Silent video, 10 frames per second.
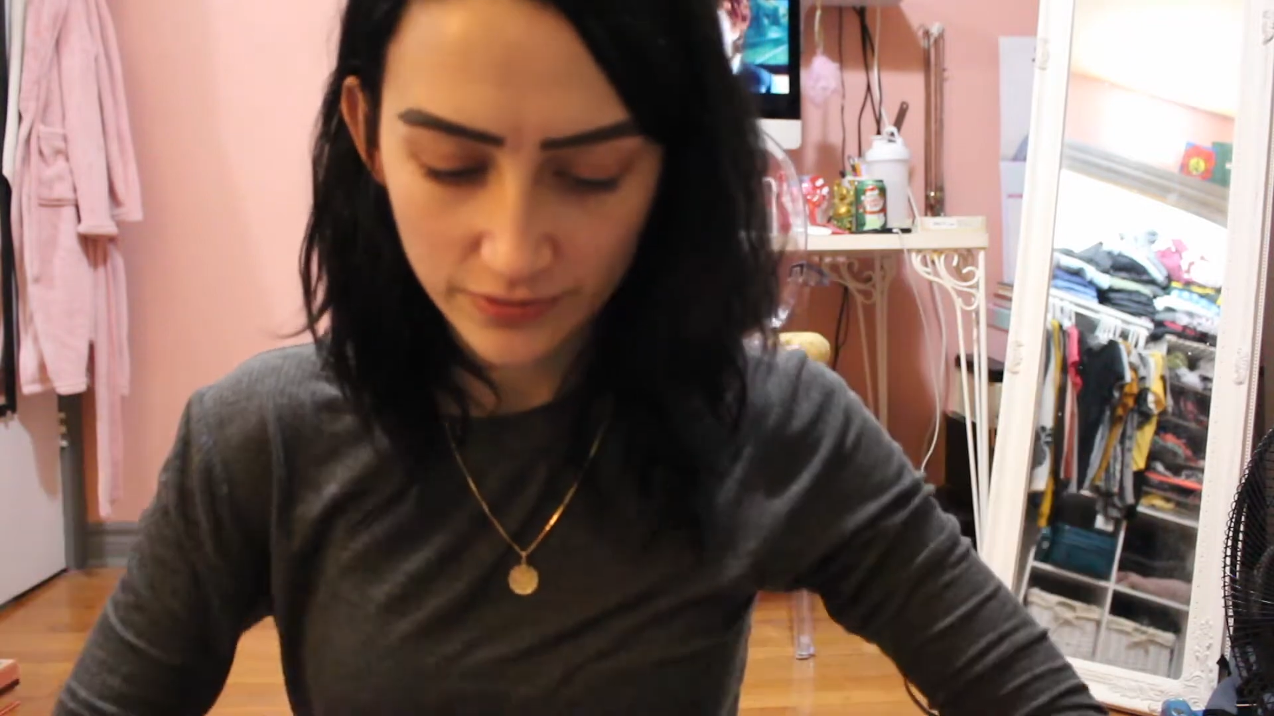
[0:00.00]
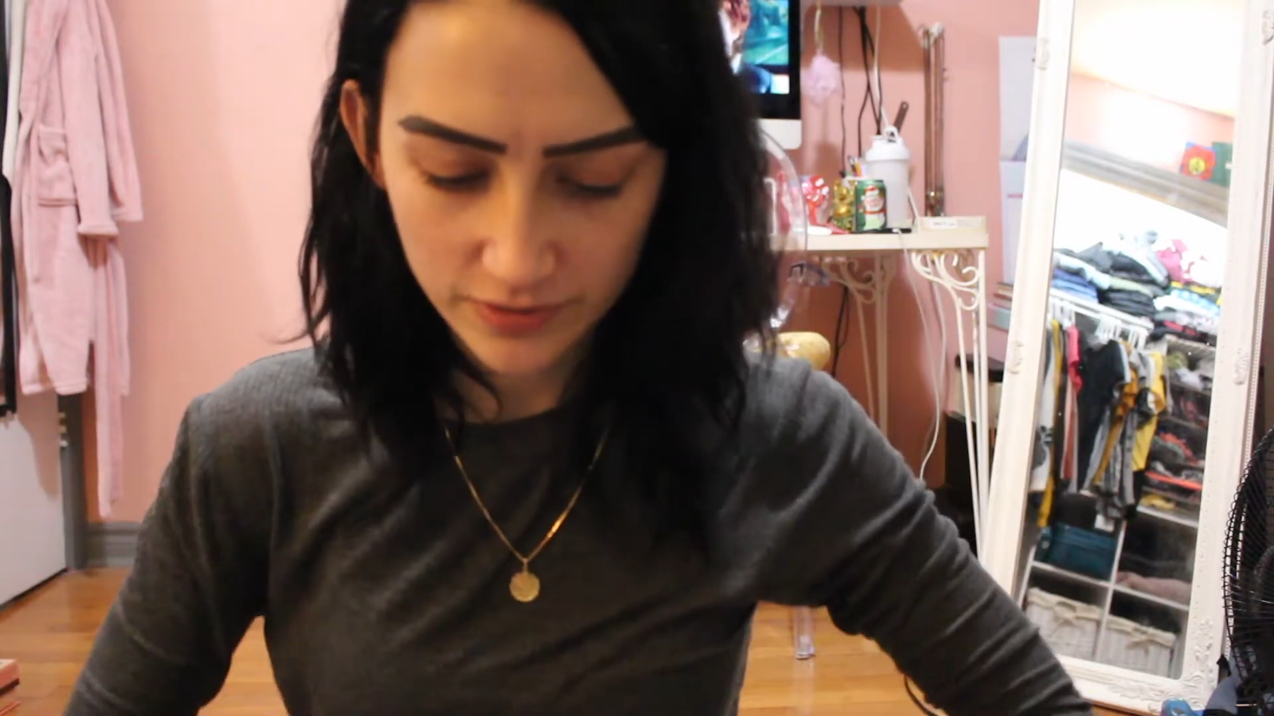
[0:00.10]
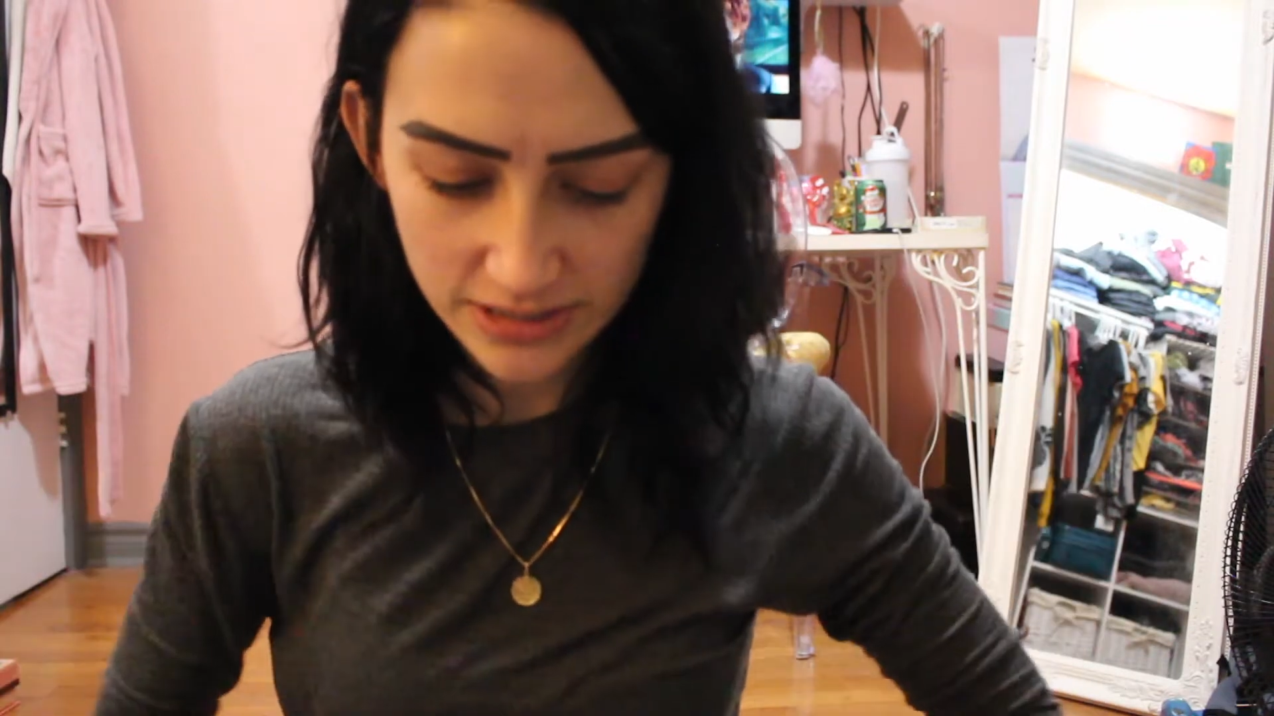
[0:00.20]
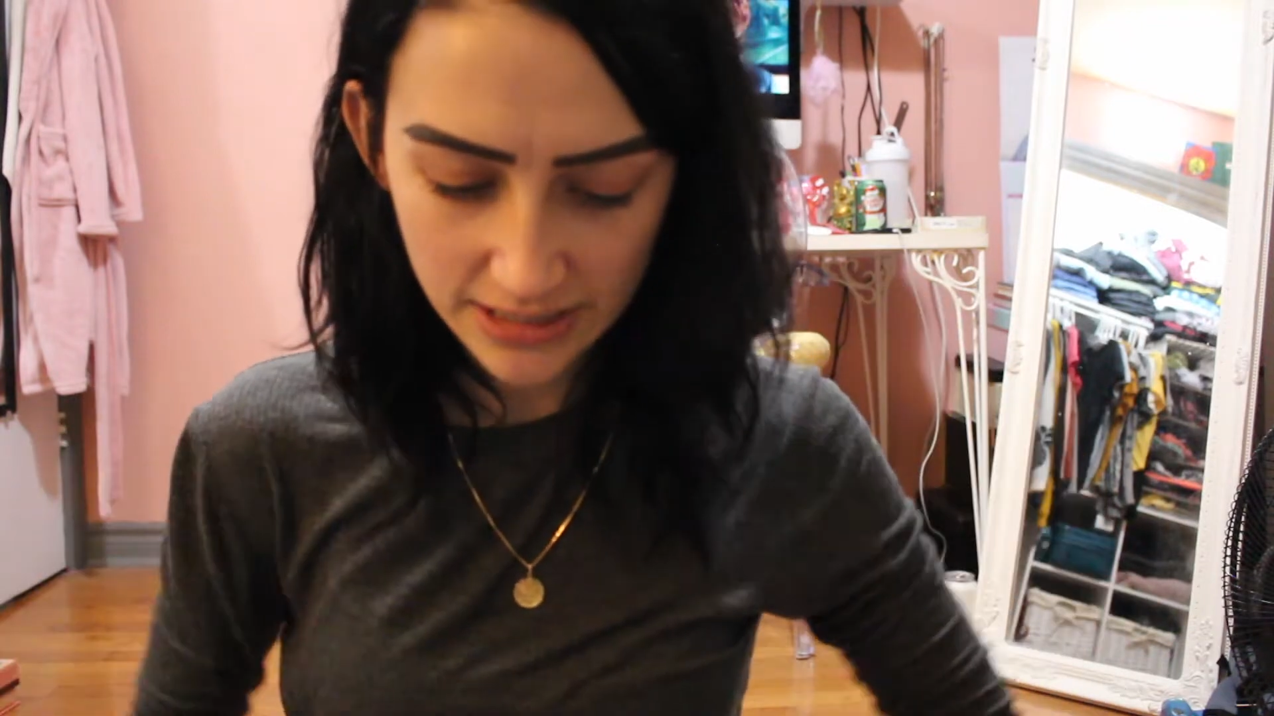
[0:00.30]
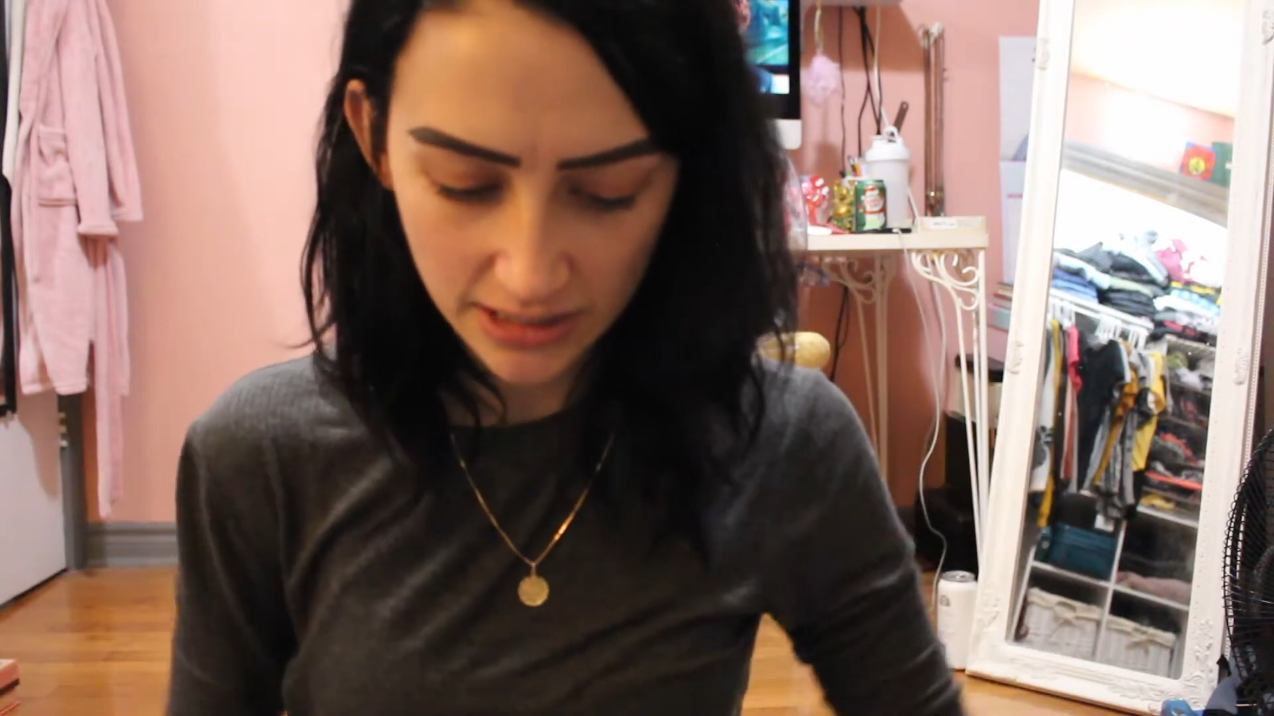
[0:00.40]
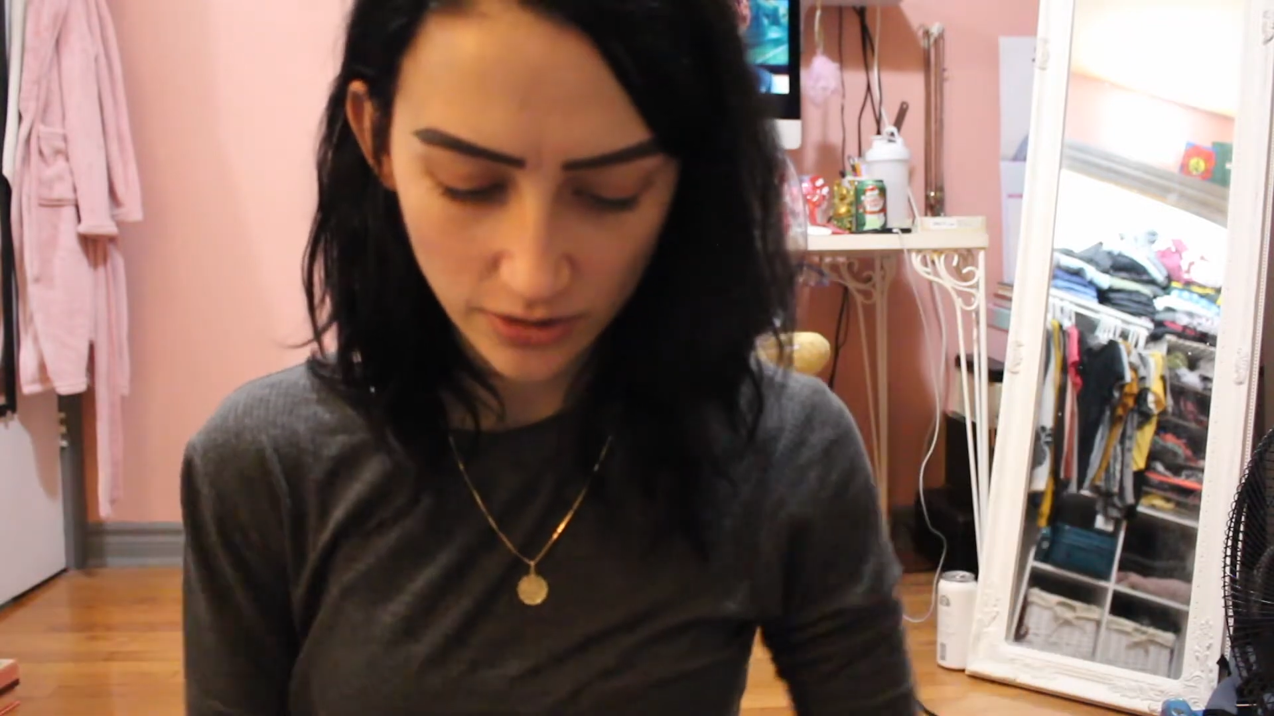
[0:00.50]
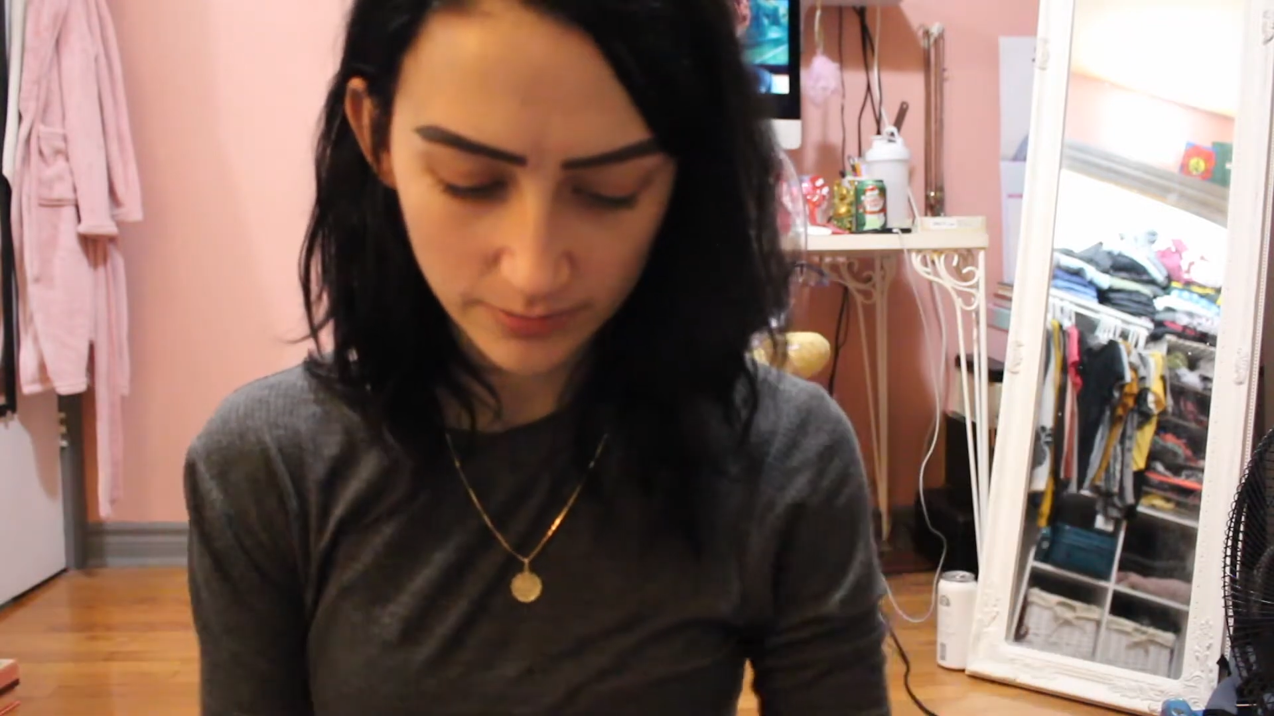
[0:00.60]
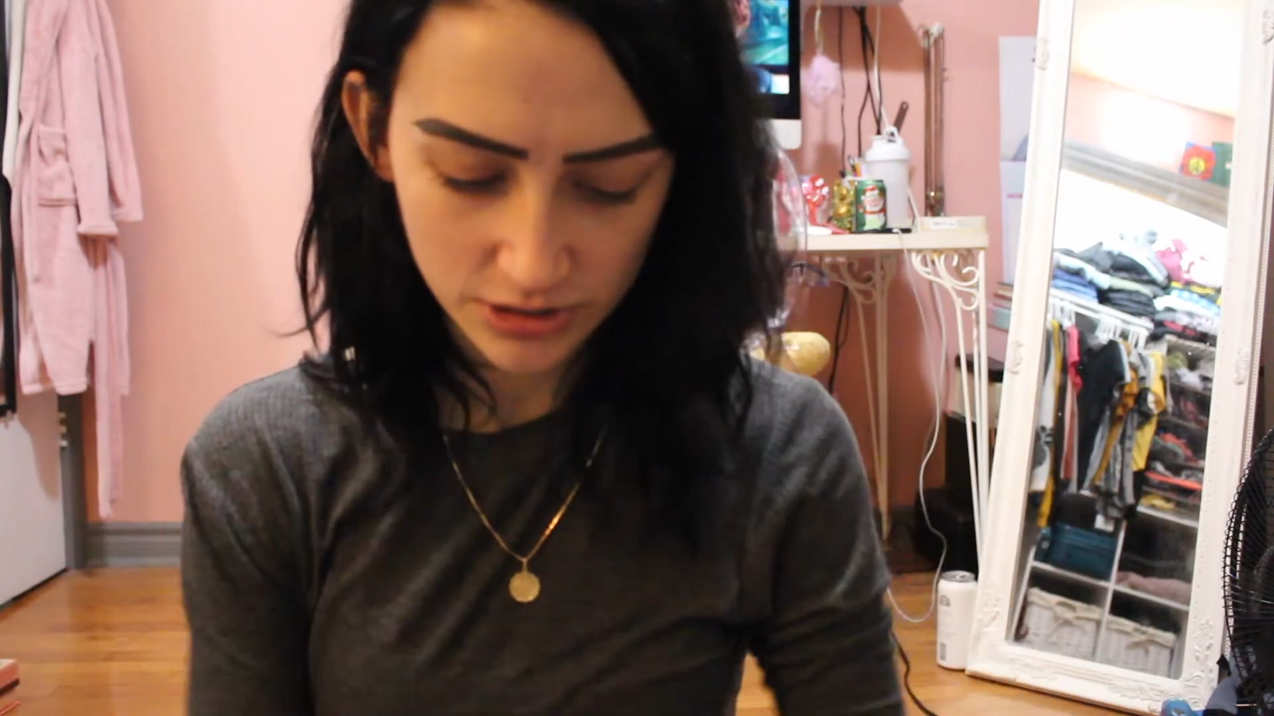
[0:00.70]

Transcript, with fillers: The first thing here,